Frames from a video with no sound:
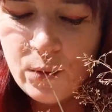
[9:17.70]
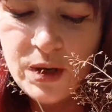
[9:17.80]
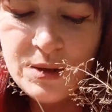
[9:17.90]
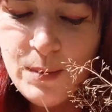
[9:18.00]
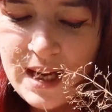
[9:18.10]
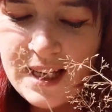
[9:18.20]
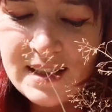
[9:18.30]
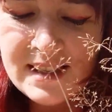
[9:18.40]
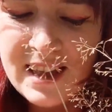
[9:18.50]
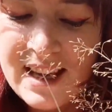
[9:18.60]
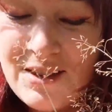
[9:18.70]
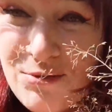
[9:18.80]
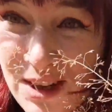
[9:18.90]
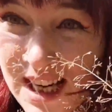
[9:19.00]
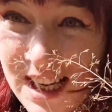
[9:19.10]
which means that it's
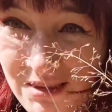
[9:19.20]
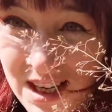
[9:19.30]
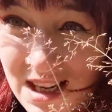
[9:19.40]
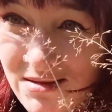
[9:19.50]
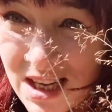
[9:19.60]
really, really,